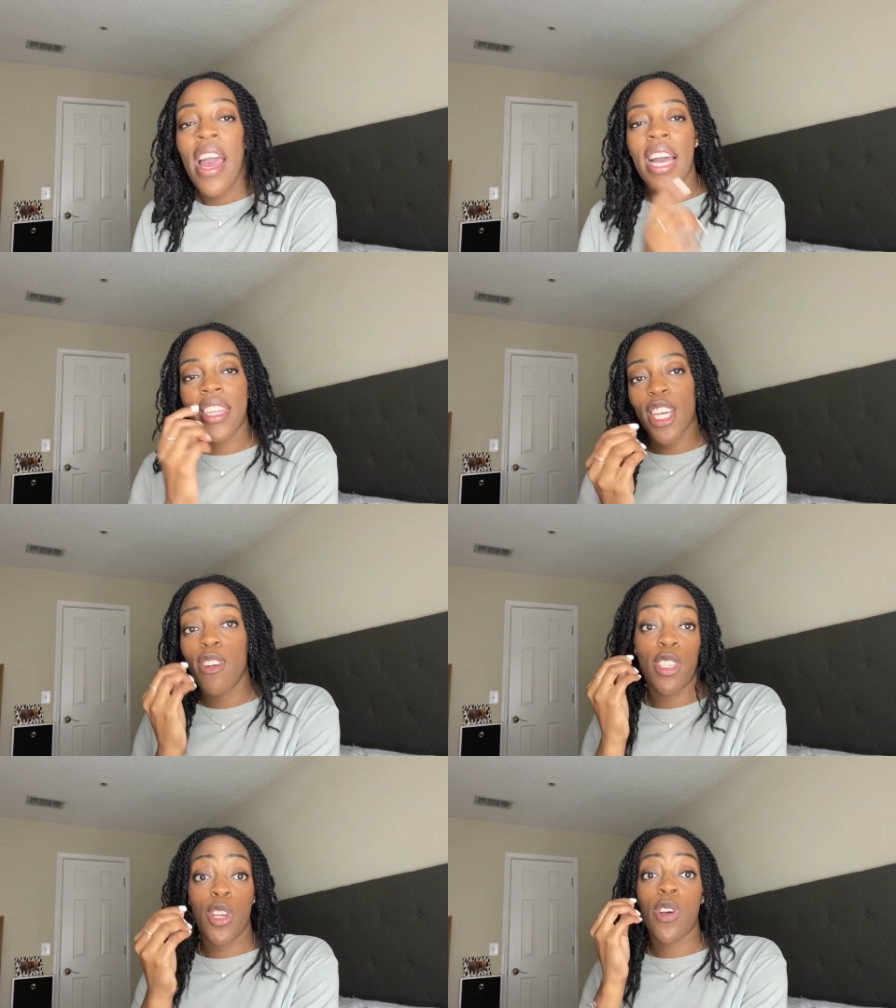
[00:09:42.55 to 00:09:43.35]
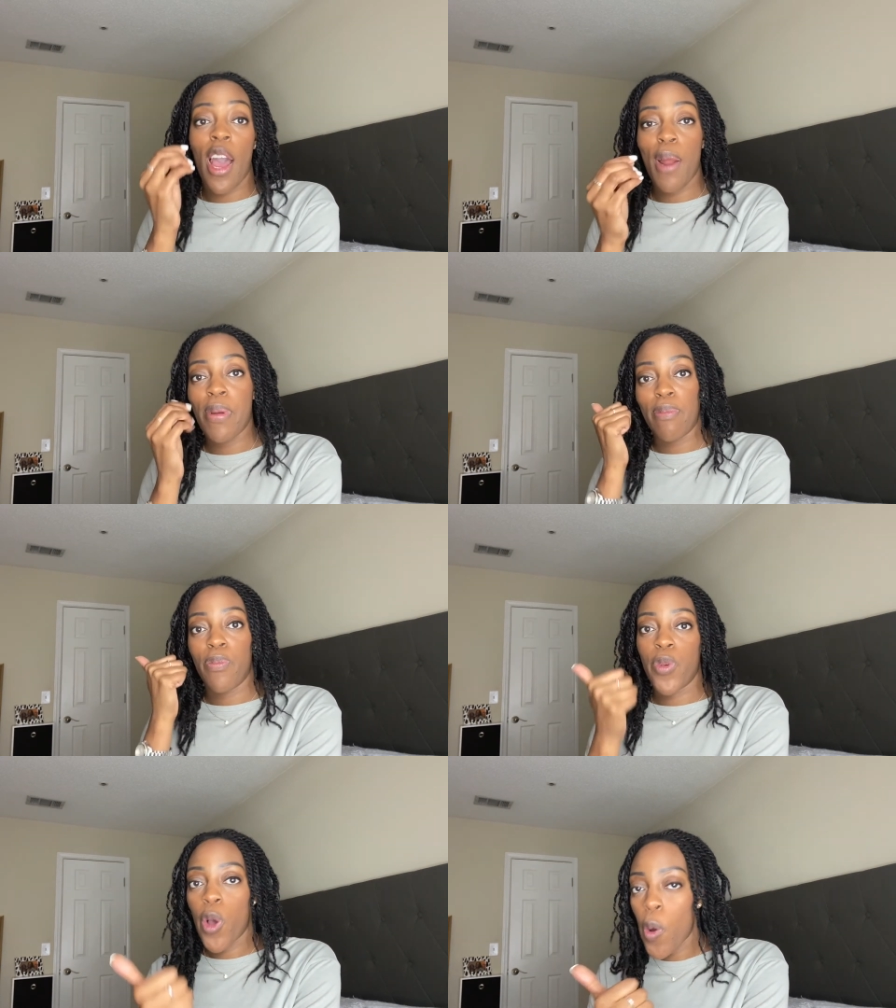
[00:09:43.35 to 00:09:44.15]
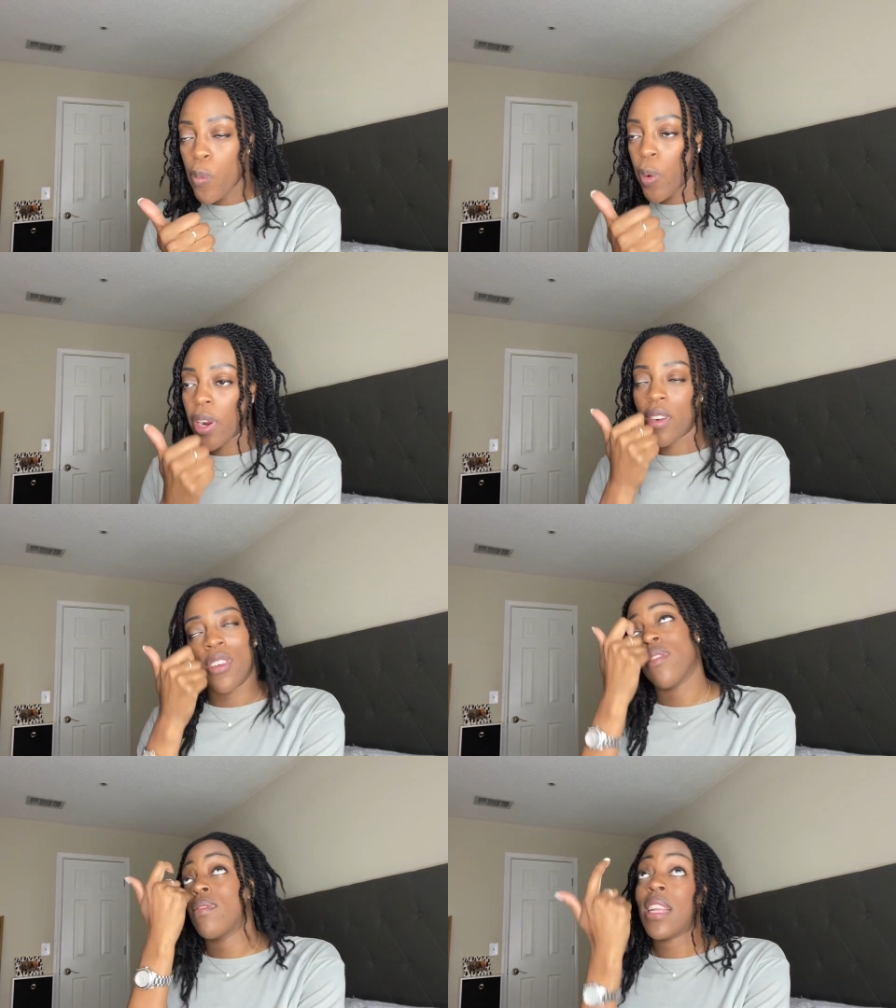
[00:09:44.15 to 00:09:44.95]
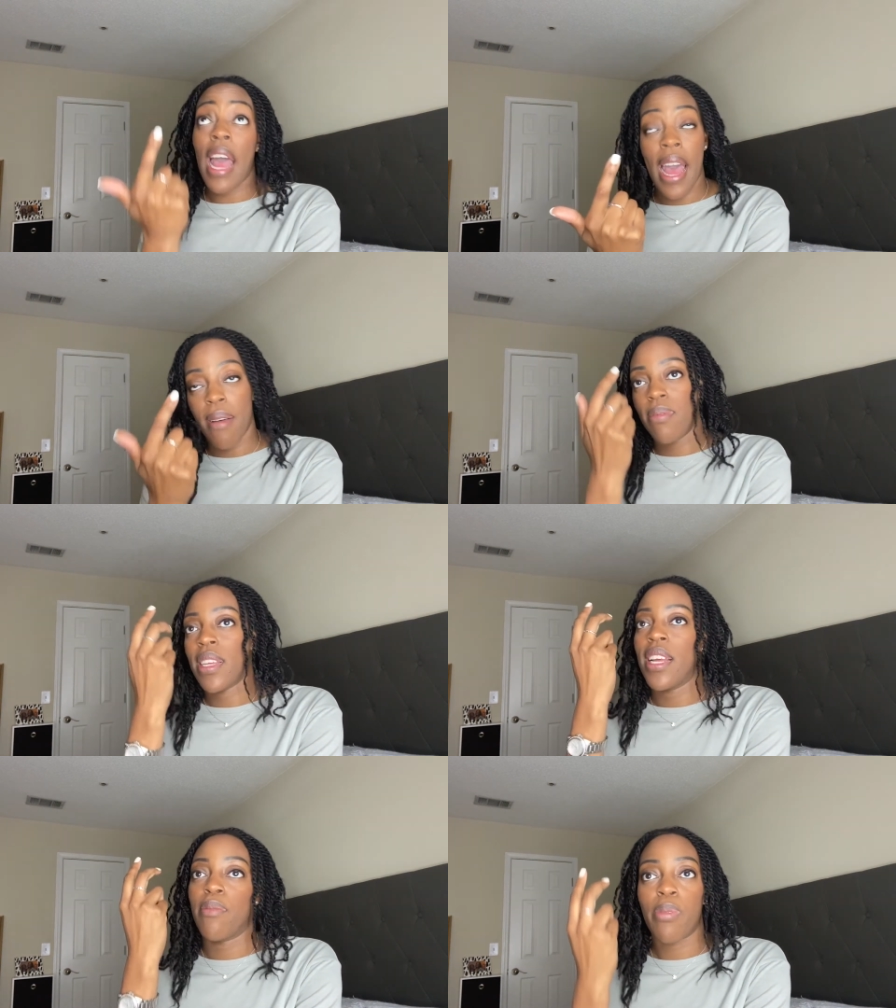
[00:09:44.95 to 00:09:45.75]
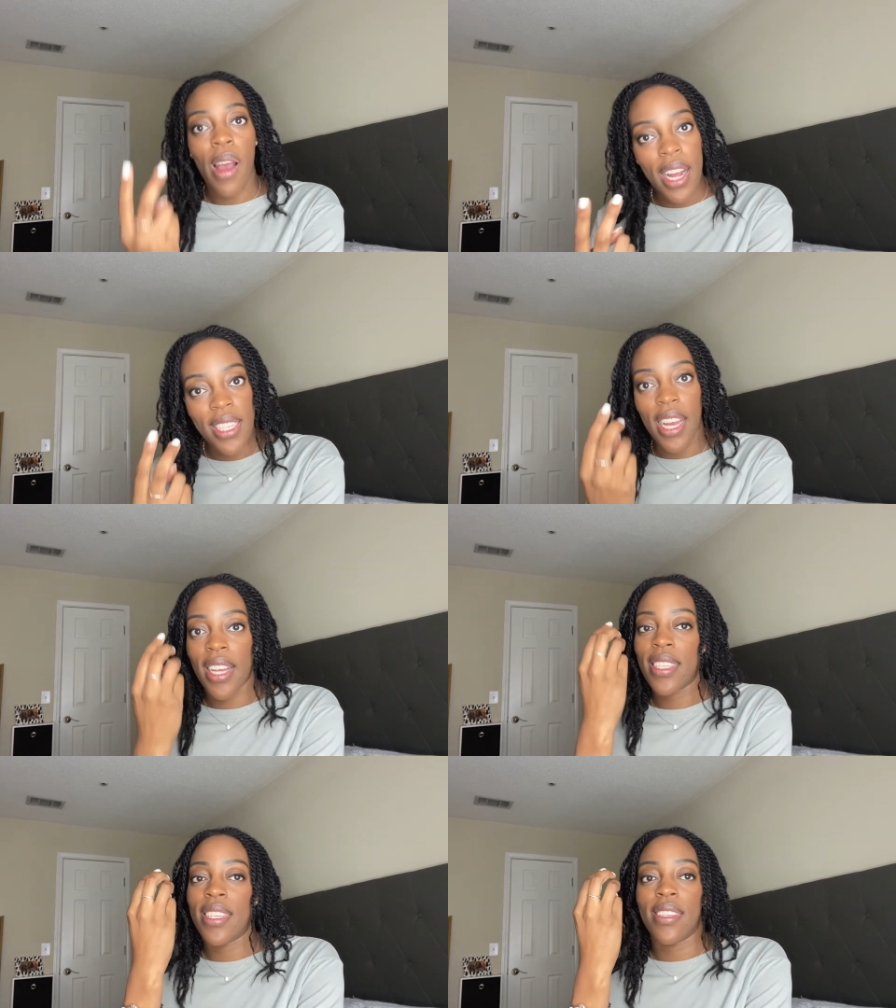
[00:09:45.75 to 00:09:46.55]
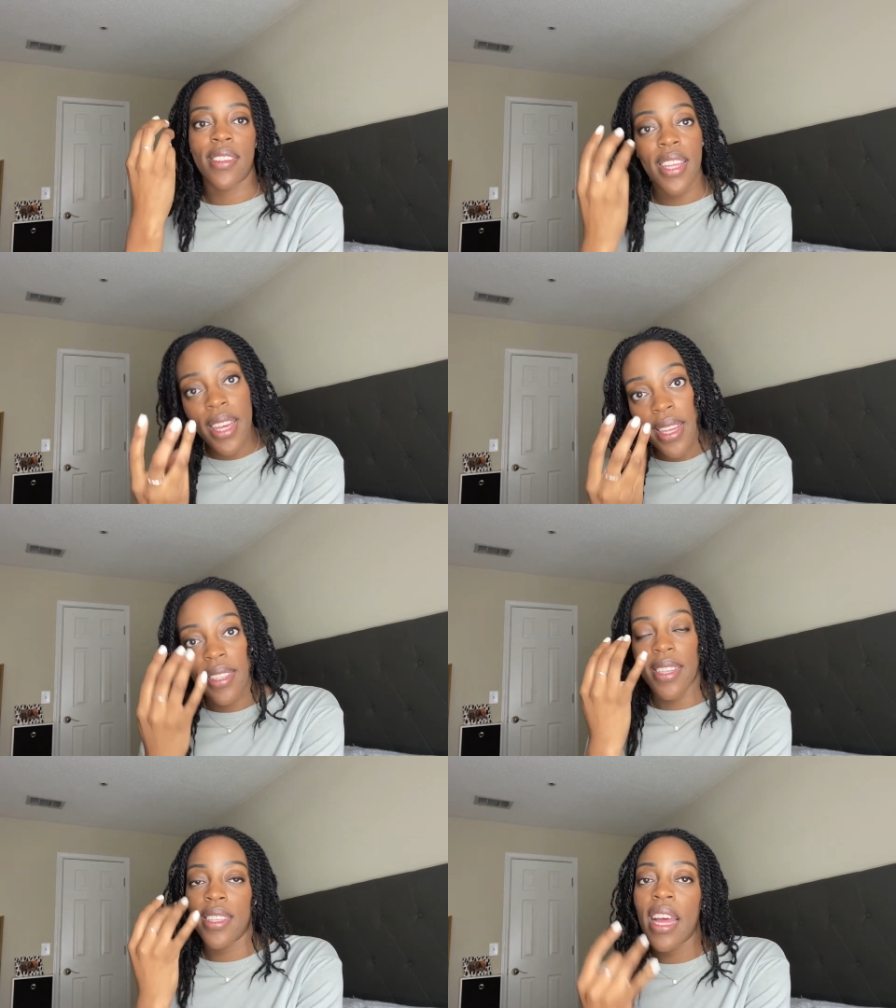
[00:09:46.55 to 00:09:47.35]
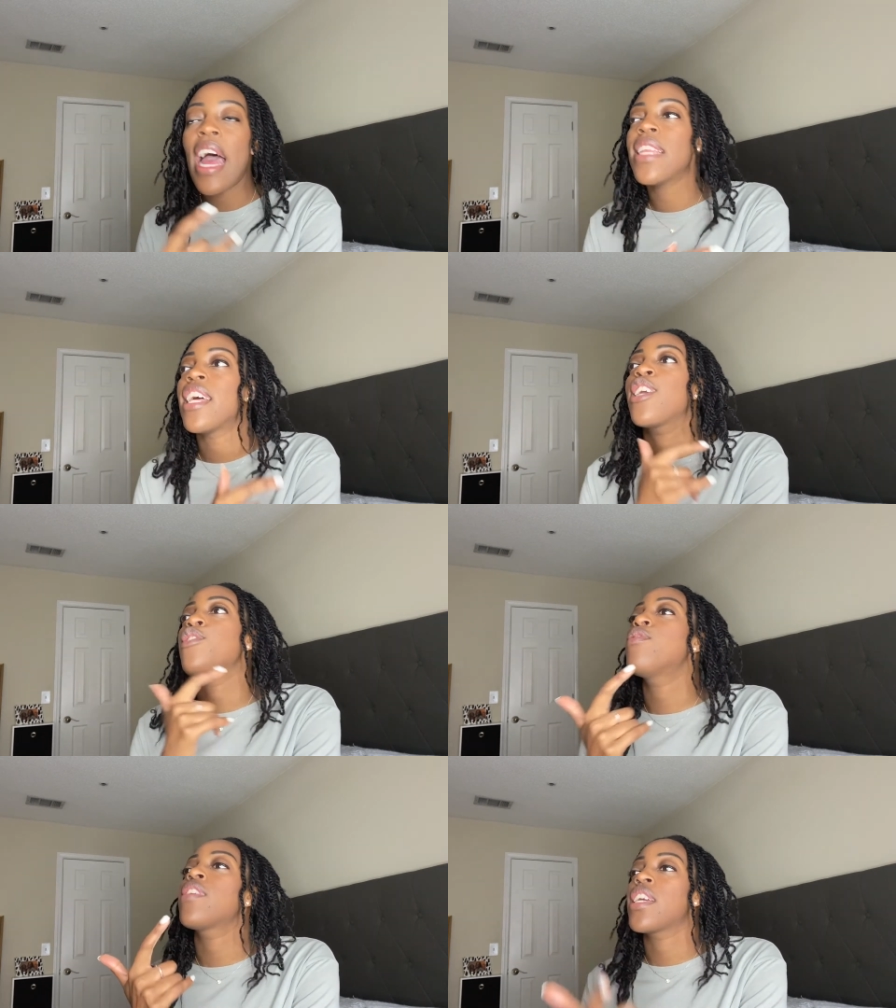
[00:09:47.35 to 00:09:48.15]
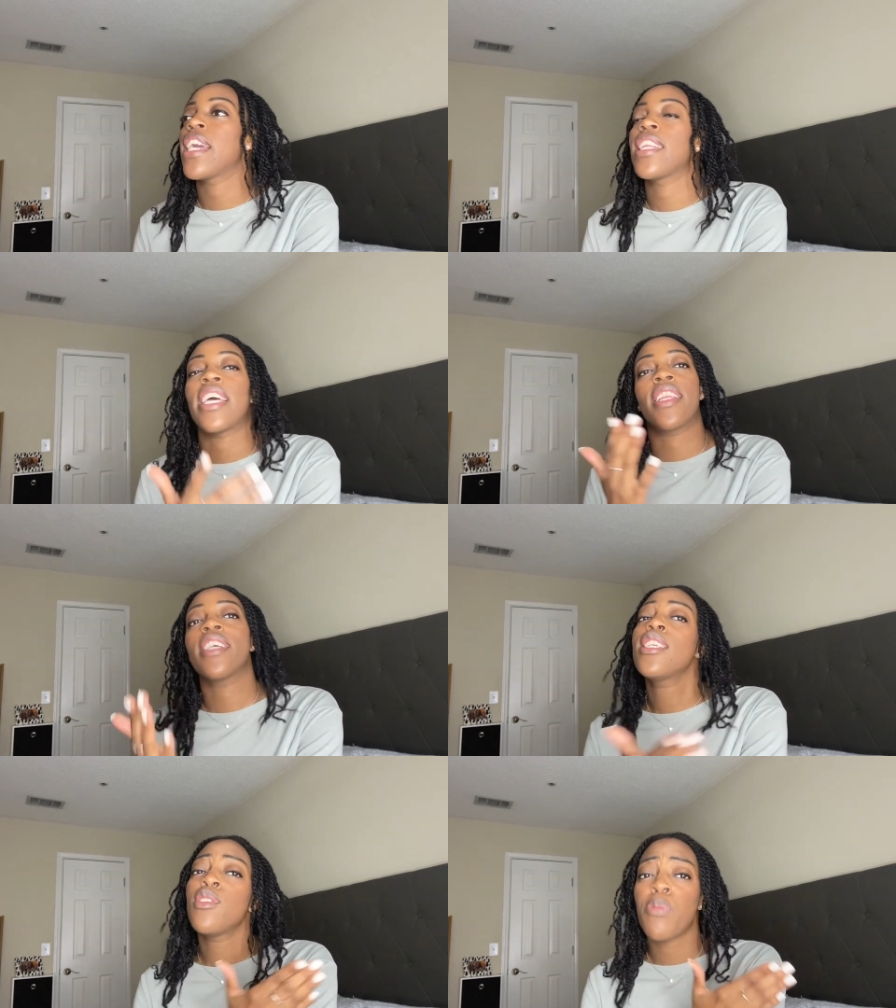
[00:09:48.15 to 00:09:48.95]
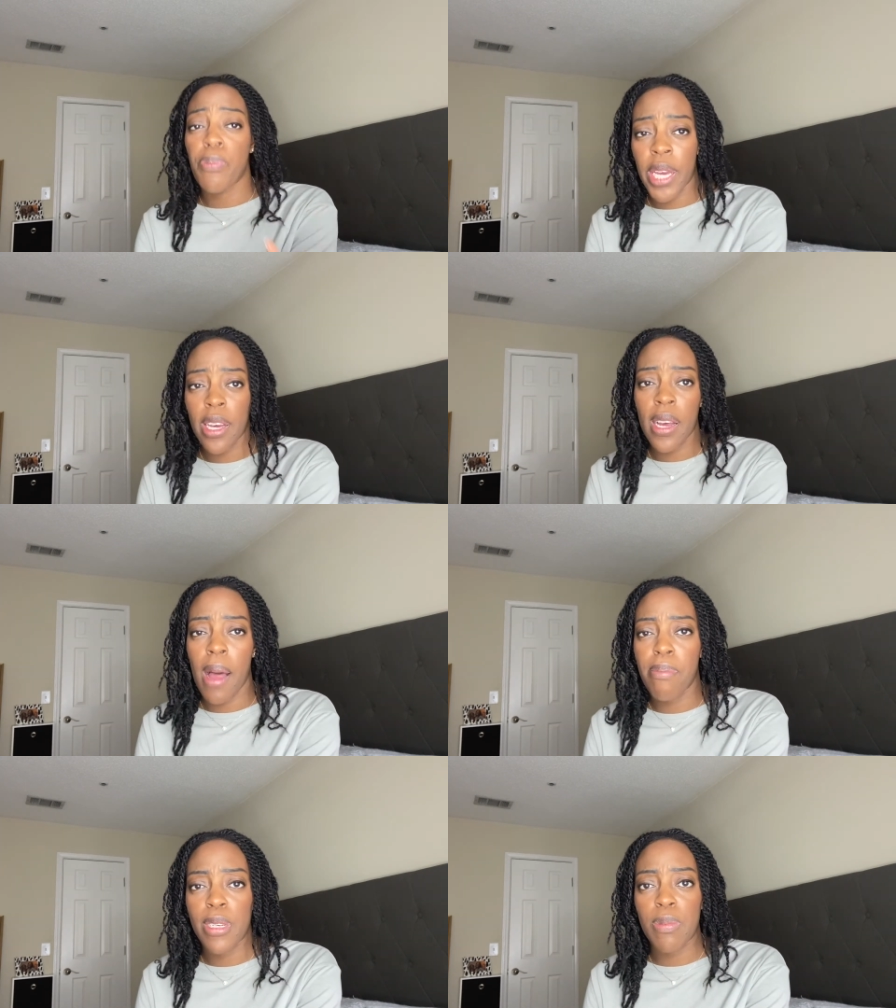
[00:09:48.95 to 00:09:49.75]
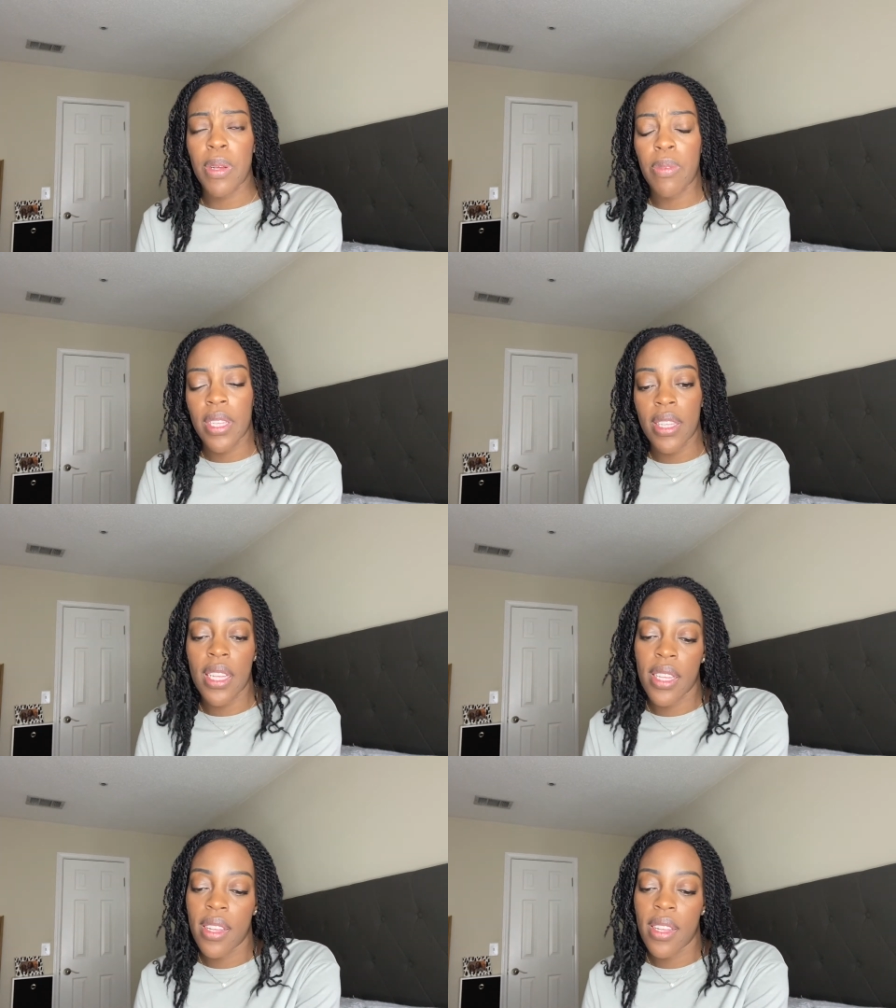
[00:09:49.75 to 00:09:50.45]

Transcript: I think you're so caught up in homework or labs and projects and this and that that you forget like this is big accomplishment within the